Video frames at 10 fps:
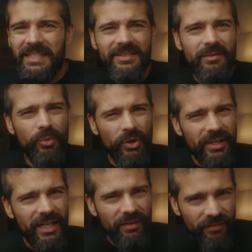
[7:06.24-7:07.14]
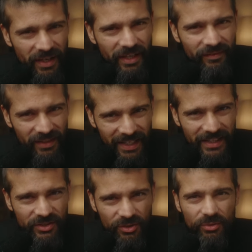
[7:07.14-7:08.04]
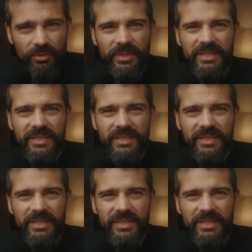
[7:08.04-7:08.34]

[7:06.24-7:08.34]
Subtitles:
is a 0.95 lens, you will be